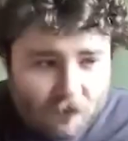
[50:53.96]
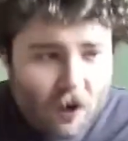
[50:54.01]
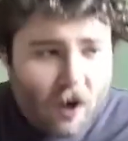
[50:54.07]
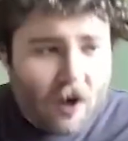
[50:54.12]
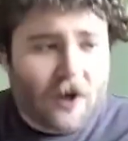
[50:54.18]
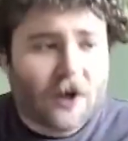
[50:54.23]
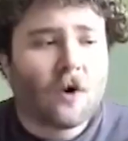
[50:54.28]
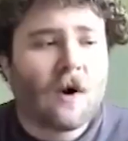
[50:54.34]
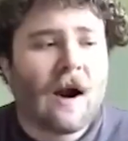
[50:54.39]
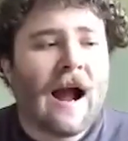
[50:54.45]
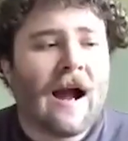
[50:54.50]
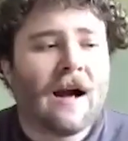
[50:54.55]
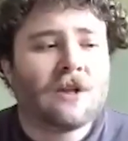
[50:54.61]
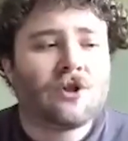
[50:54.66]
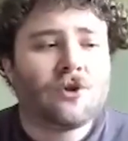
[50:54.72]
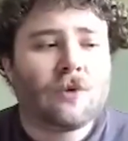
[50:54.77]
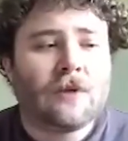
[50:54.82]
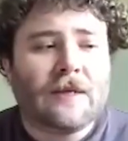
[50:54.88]
you're
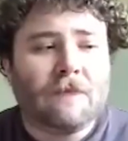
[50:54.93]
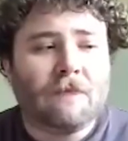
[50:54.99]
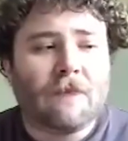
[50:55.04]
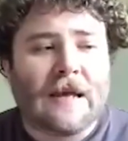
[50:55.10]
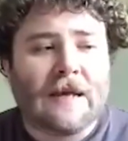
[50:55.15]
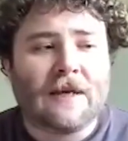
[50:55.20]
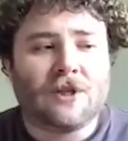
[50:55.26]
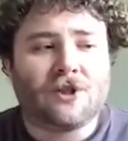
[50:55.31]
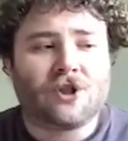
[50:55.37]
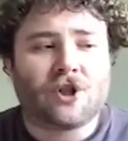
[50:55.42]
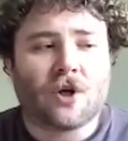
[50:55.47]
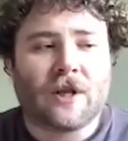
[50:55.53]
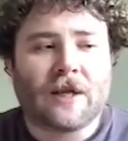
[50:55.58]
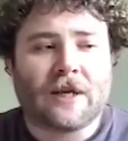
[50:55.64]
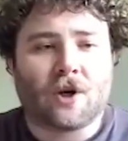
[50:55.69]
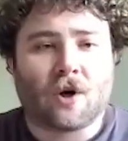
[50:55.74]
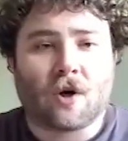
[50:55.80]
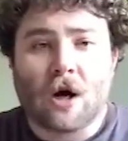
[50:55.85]
actually making sure
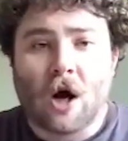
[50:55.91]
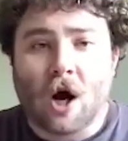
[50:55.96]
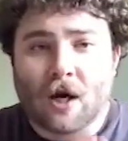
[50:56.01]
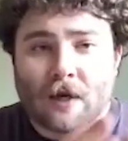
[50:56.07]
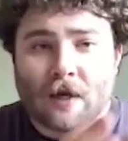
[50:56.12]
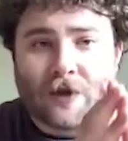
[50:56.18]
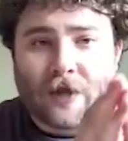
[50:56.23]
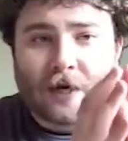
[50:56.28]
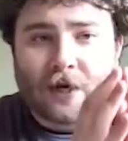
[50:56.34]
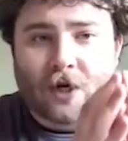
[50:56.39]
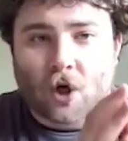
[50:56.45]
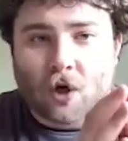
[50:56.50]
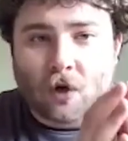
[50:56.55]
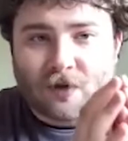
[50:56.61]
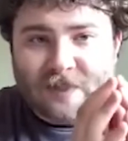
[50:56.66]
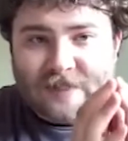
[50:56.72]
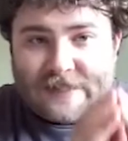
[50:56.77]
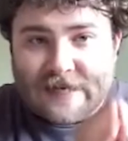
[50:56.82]
that
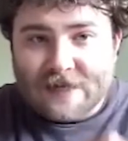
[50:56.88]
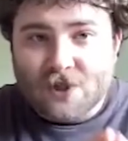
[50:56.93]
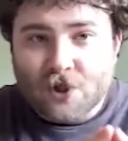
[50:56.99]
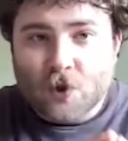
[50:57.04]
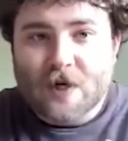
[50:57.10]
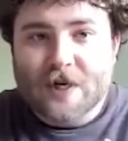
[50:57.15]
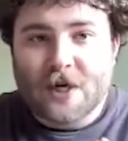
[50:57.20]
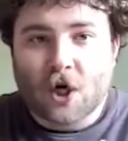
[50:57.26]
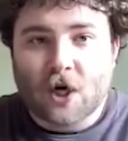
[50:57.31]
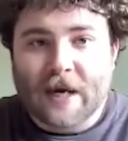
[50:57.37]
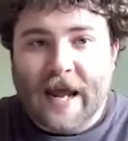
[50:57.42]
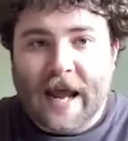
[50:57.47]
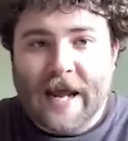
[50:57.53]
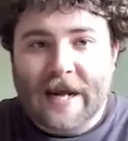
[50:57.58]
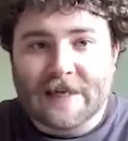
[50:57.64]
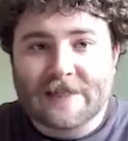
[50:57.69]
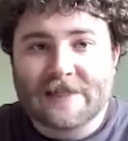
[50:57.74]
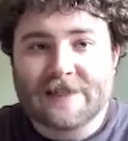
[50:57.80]
you're centering your
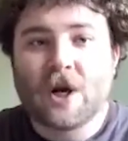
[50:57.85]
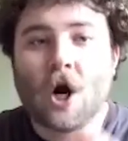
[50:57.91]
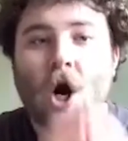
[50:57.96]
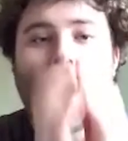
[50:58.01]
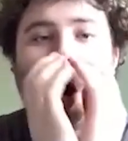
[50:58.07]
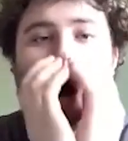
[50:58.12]
case